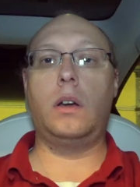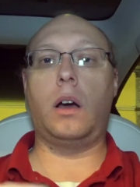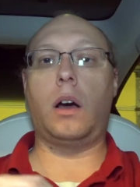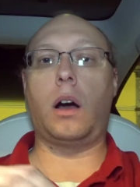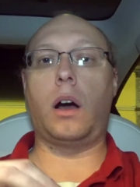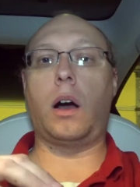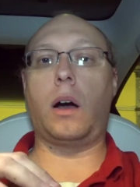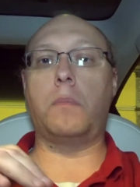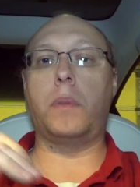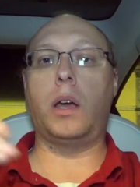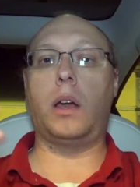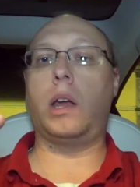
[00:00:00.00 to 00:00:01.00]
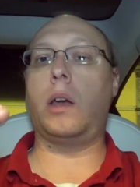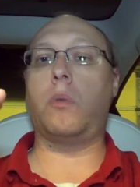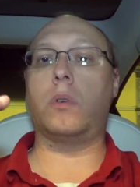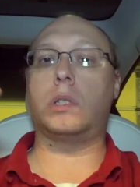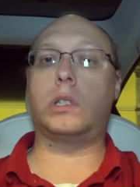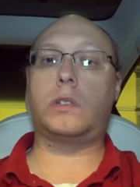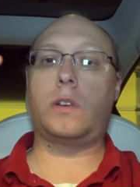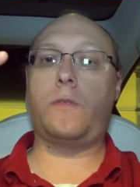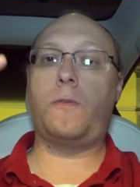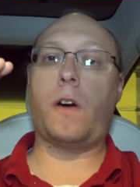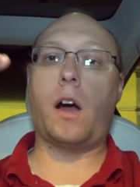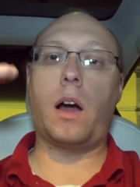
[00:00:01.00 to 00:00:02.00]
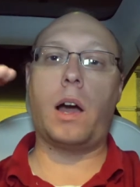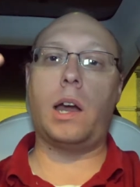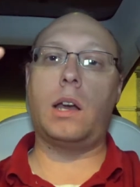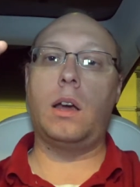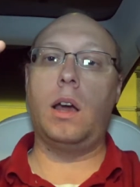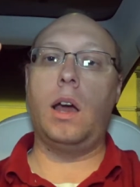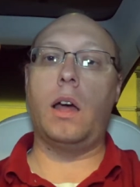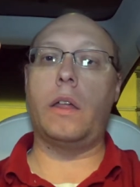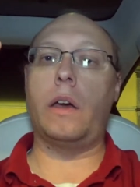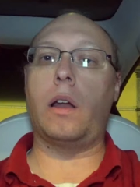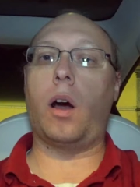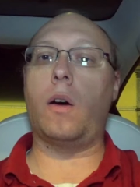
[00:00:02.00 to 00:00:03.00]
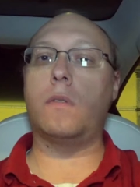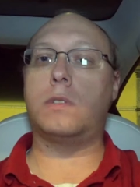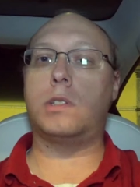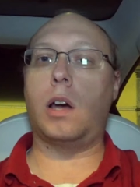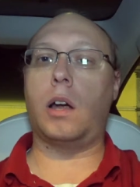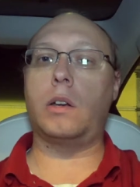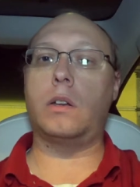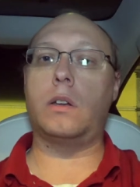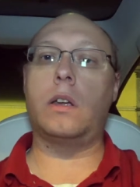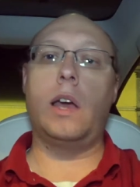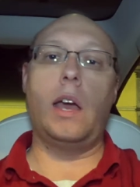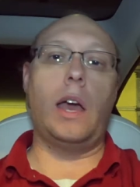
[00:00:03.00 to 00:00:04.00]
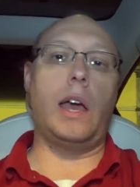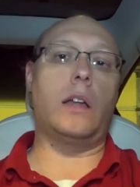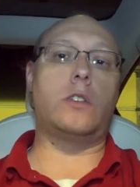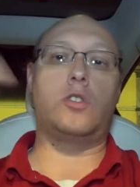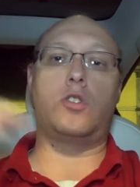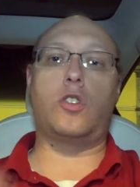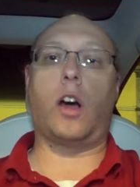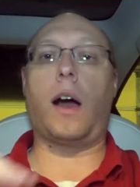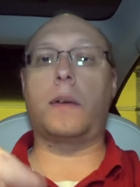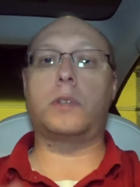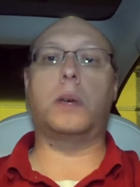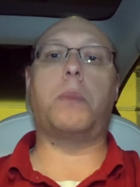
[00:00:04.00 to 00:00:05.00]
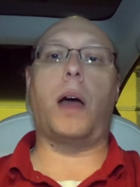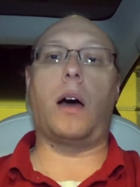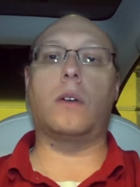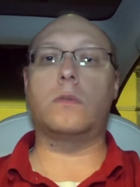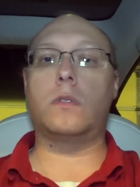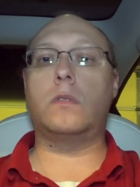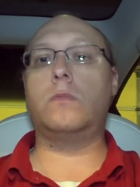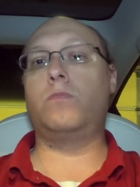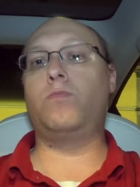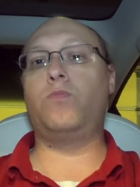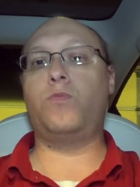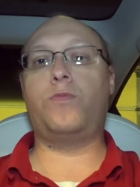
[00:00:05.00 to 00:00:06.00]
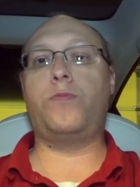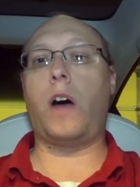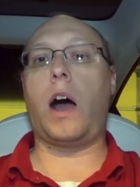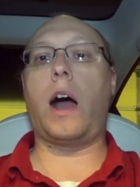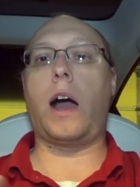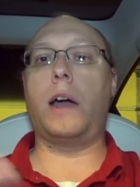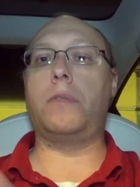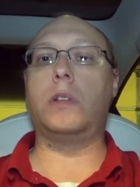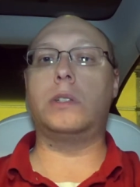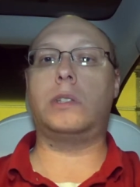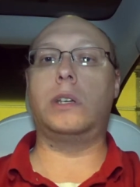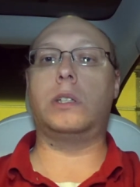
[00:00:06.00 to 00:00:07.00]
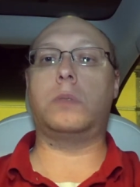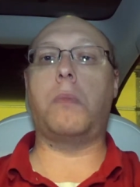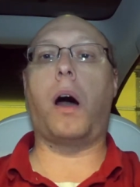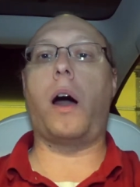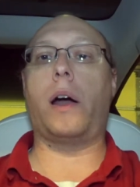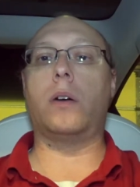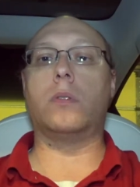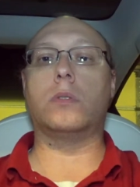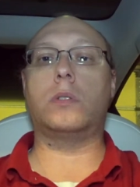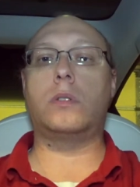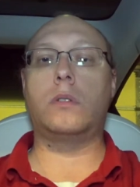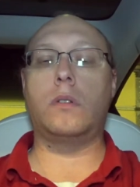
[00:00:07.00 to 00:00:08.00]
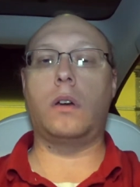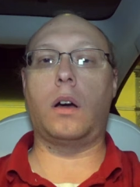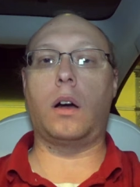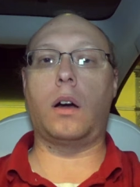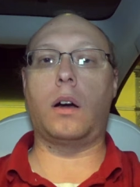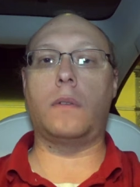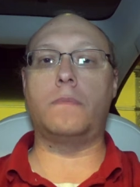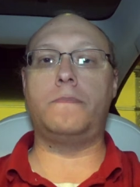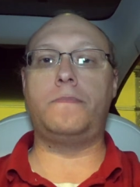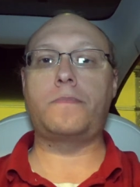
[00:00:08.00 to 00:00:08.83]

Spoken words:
and it was fine. Then all of a sudden it dropped about 5 to 6 miles, and